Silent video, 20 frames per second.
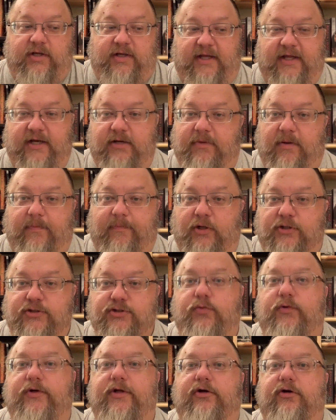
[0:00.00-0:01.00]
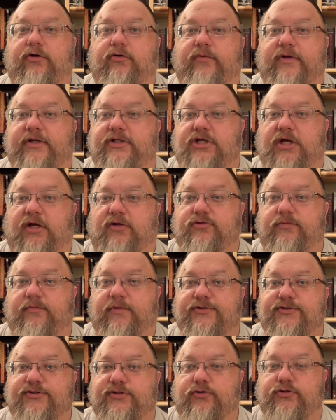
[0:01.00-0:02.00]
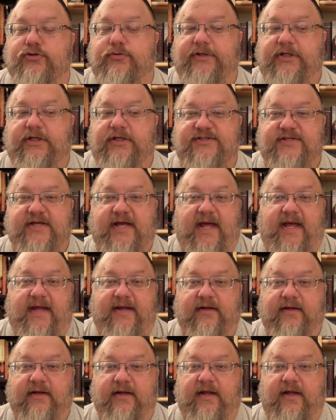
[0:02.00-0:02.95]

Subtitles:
hit them up on Twitter, reach out to them on social media, say, hey,